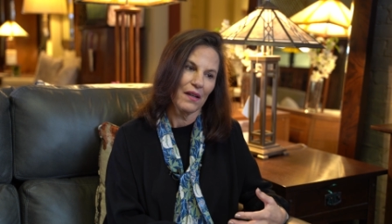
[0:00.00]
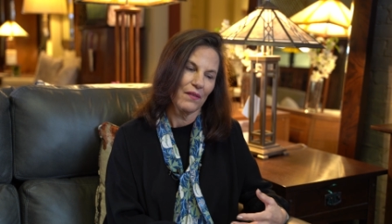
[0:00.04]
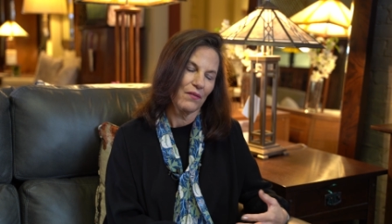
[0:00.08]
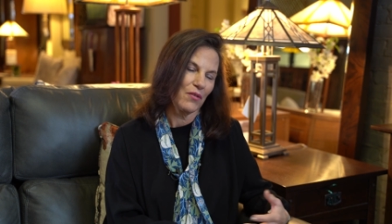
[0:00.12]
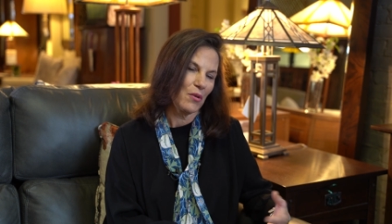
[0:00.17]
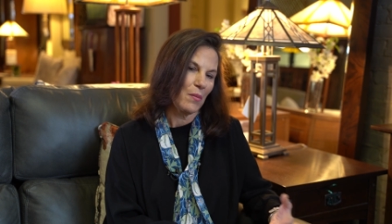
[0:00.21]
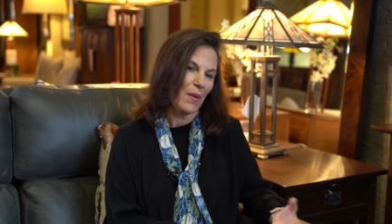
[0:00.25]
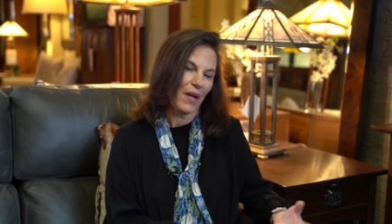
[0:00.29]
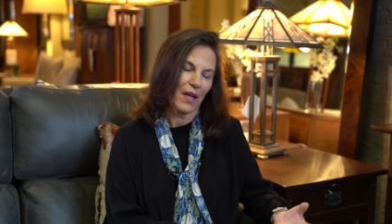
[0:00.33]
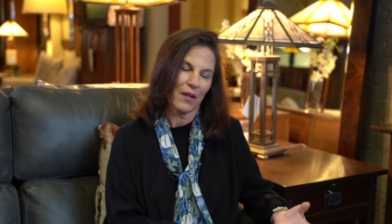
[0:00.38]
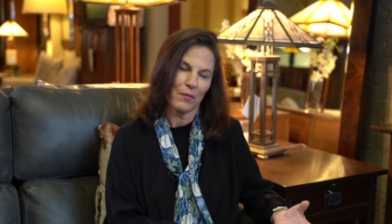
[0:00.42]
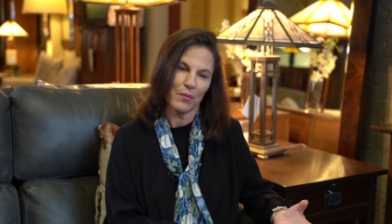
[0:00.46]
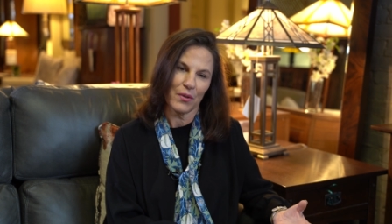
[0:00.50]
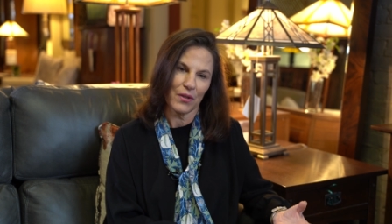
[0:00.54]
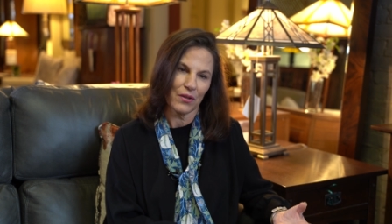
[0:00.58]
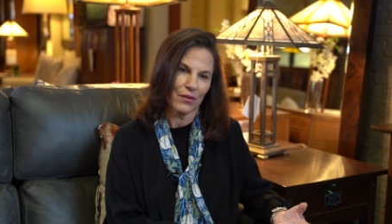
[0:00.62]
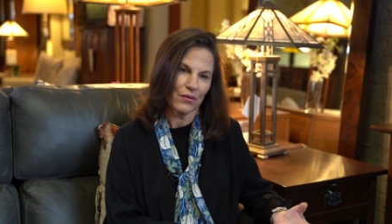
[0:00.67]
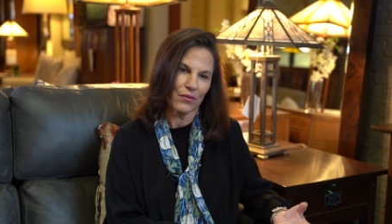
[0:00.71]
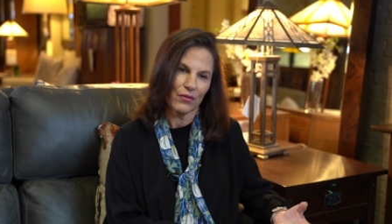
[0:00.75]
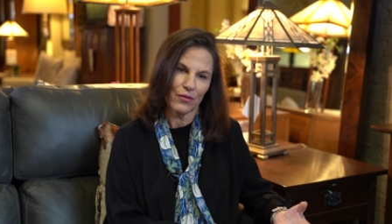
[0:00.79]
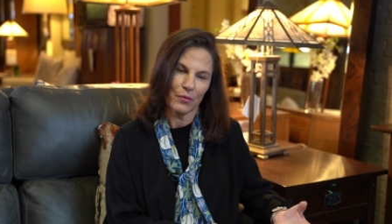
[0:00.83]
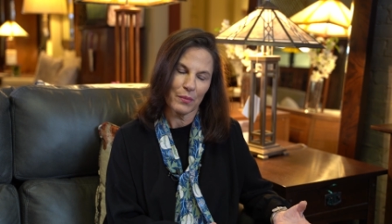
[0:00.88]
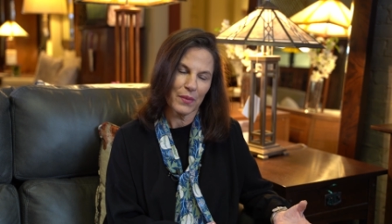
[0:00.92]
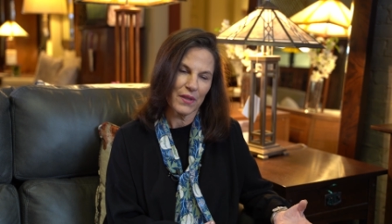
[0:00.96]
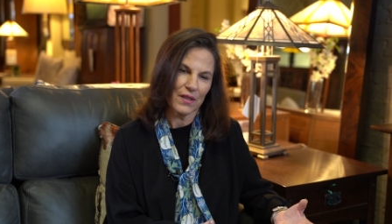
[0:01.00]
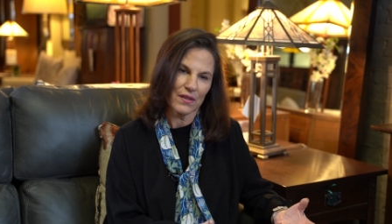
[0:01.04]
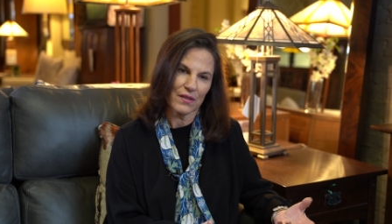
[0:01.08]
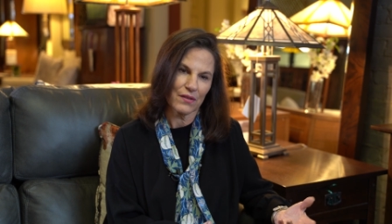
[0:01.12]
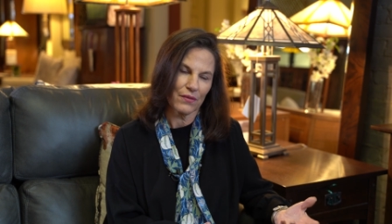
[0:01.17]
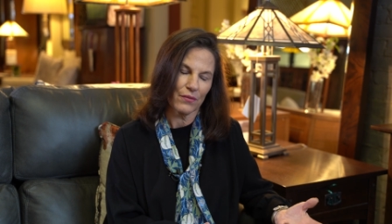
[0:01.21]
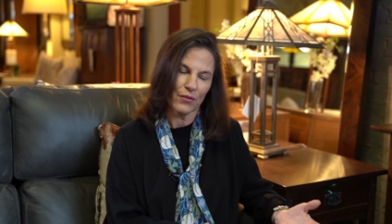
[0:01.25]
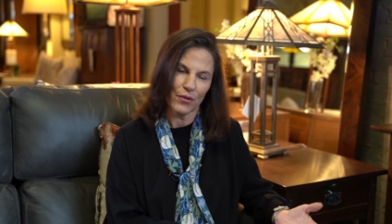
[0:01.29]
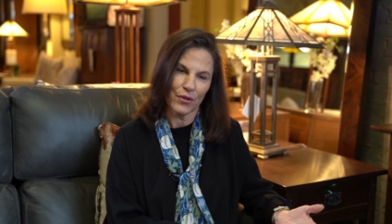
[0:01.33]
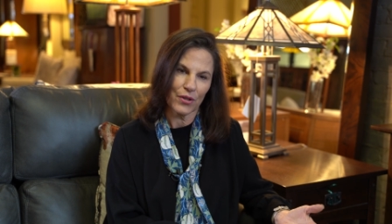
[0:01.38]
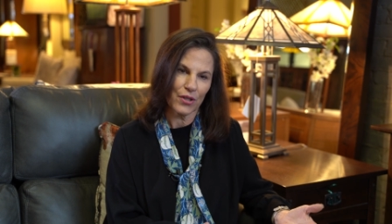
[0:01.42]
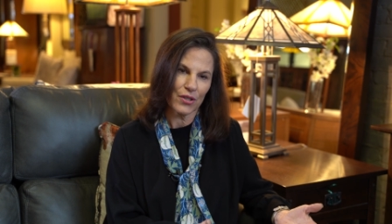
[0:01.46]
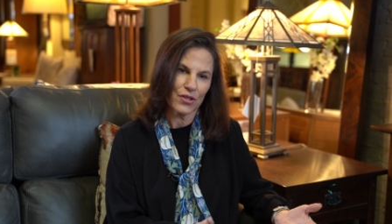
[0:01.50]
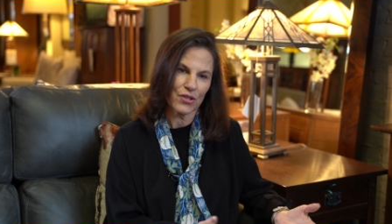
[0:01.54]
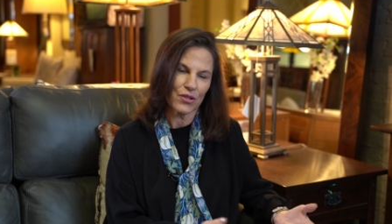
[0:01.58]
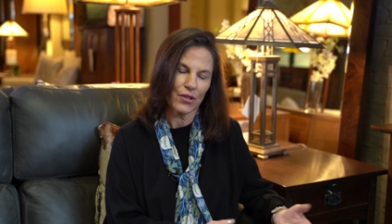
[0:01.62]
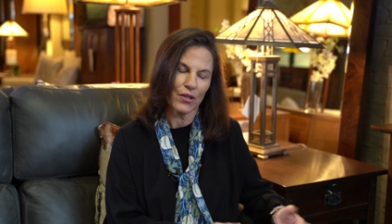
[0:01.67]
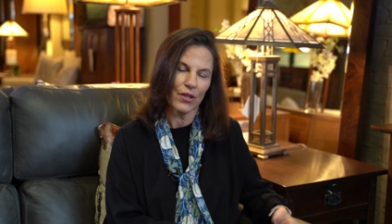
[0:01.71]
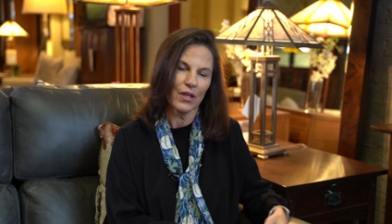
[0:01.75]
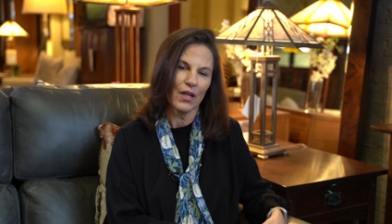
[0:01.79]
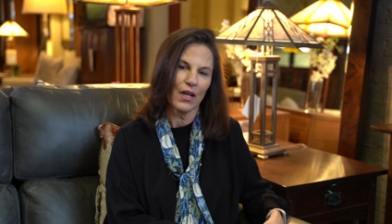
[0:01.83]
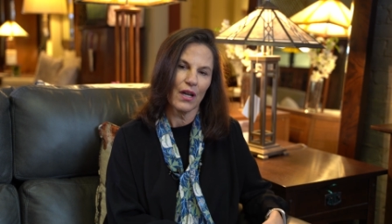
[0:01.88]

if you make a beautiful piece of furniture.